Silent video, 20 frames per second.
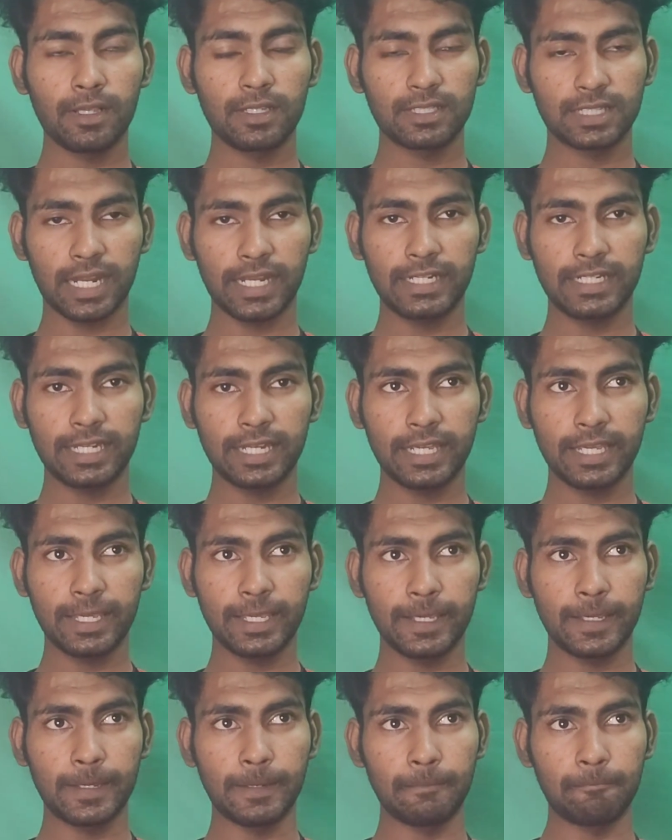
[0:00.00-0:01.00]

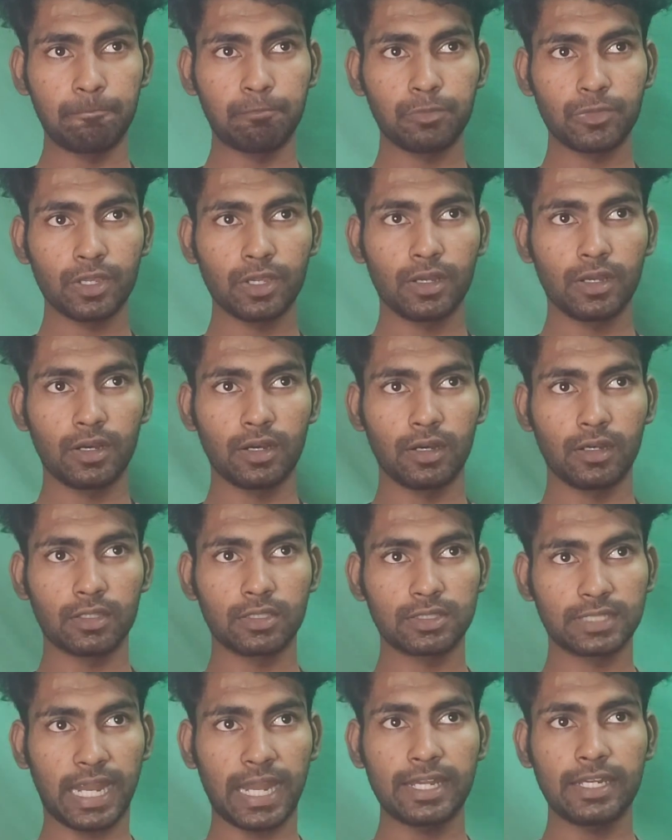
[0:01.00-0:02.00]
slightly
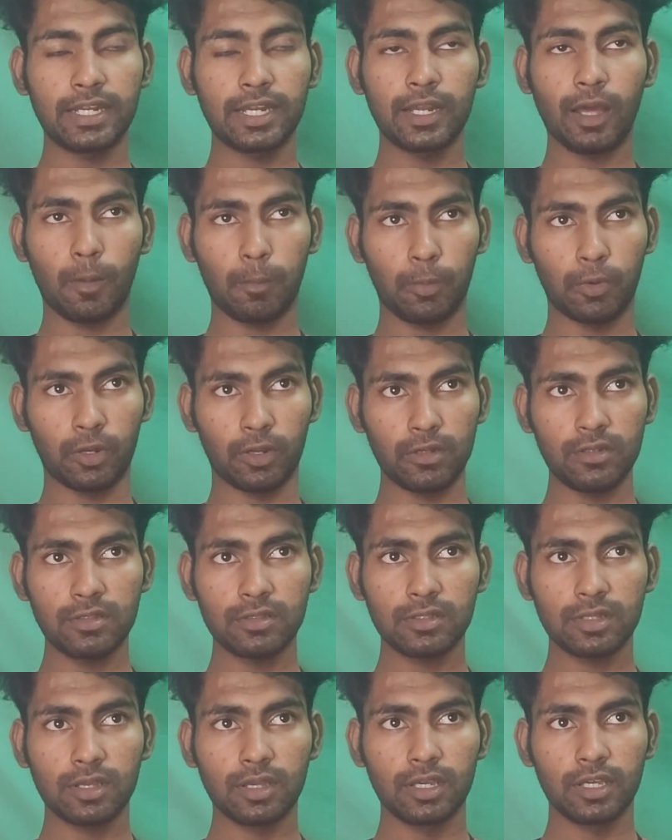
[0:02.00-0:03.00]
standard
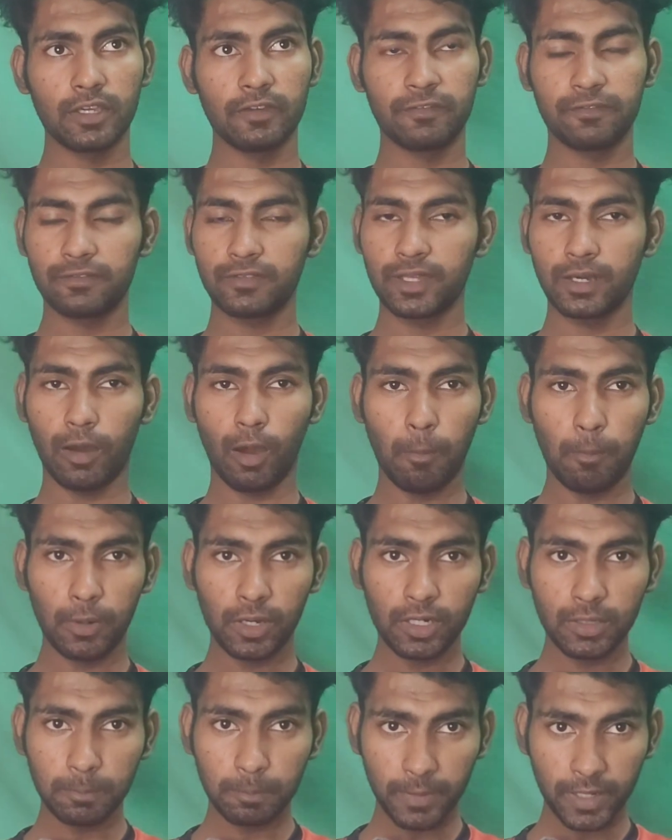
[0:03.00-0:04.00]
opponents. If the
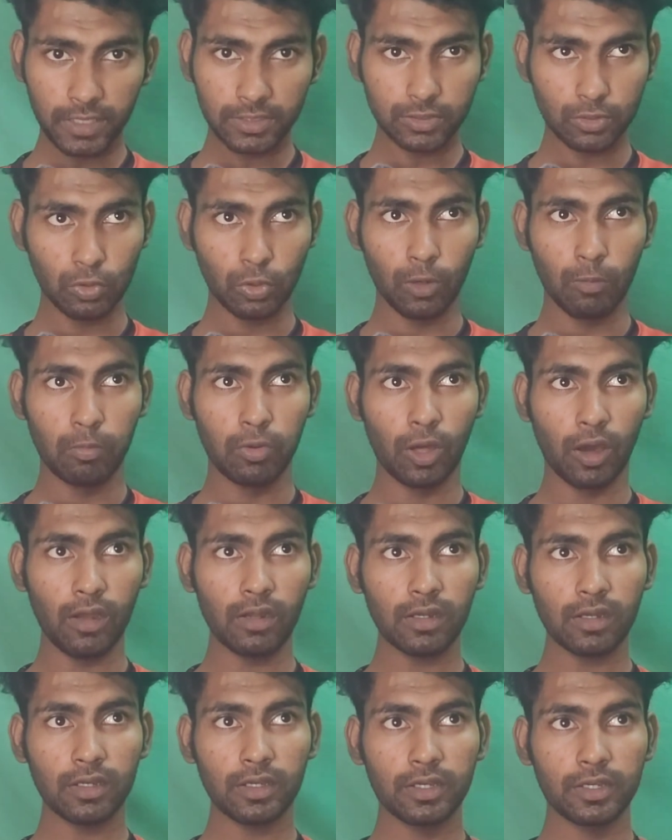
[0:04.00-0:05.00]
opponent plays low
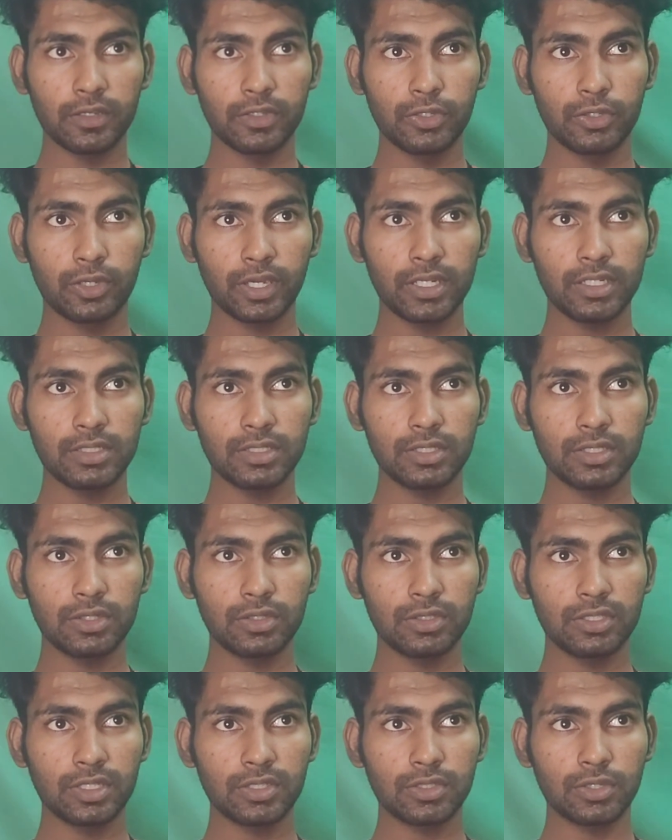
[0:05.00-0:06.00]
block, you
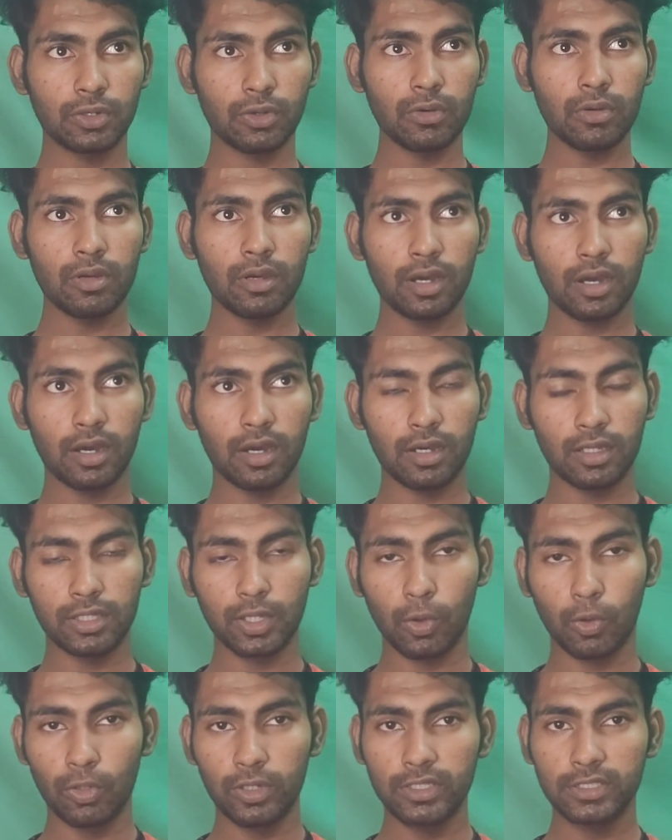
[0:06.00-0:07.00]
just the
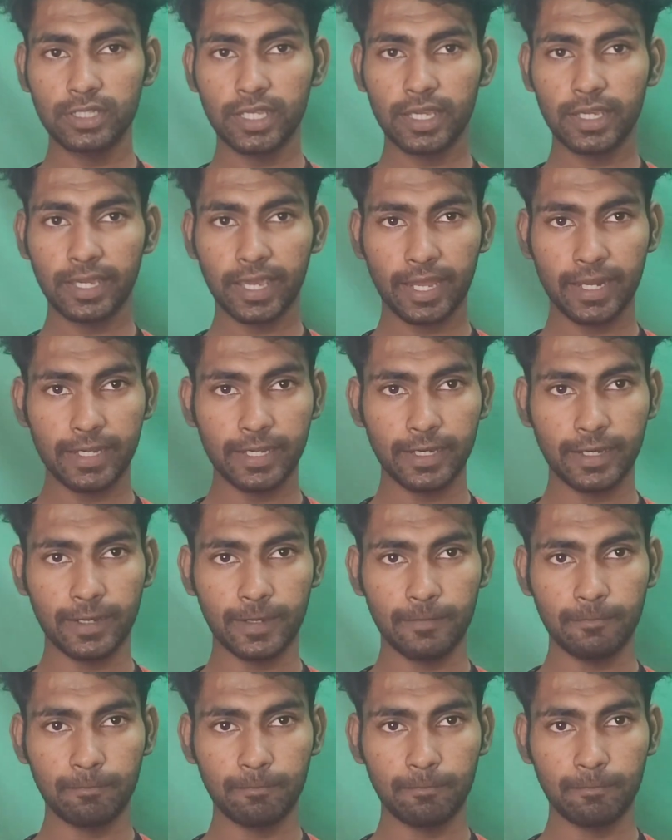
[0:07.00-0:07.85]
Olise can